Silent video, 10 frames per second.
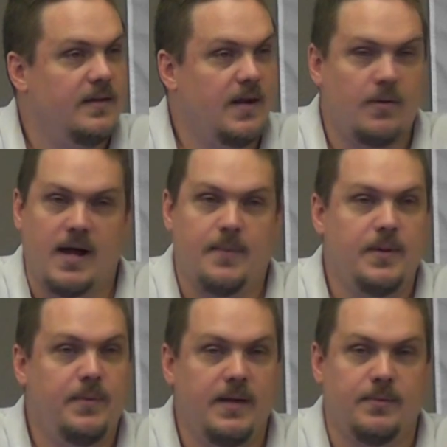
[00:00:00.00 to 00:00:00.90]
They were
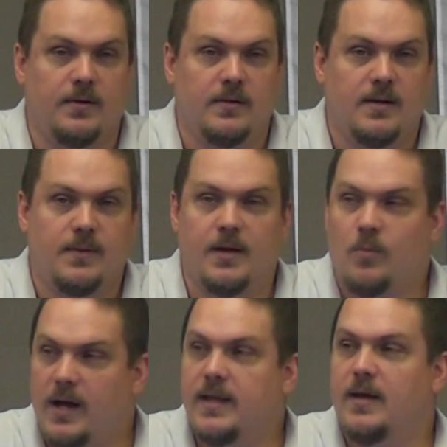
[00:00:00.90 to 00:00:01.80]
happy people. And I'm
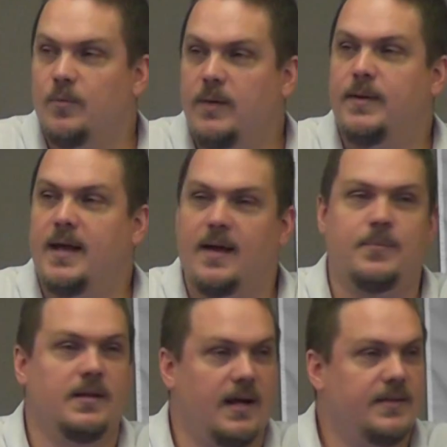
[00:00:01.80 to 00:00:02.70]
like, why can't we be
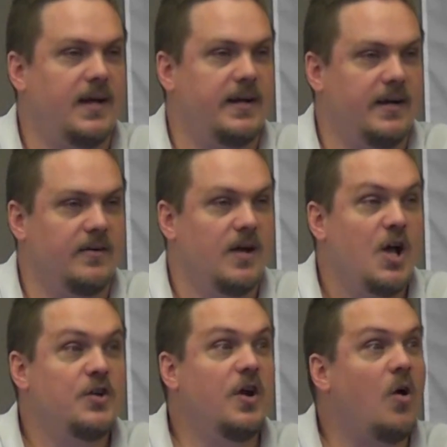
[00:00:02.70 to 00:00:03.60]
happy like that here?
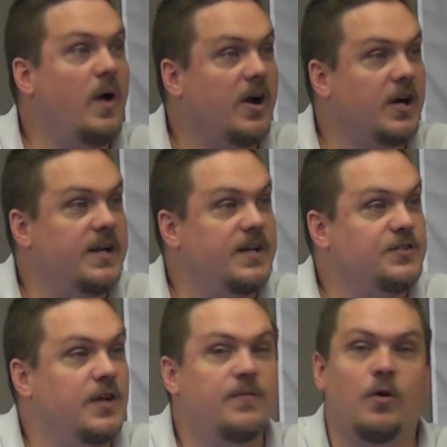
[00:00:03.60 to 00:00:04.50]
No air
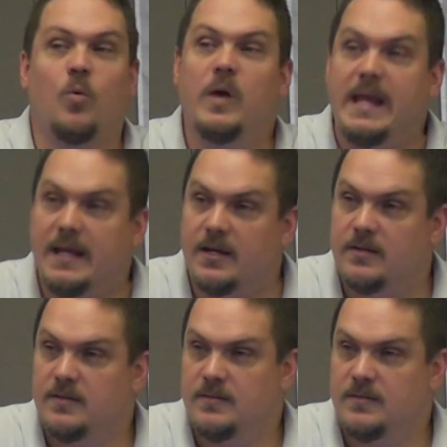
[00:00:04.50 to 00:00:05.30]
conditioning for a week.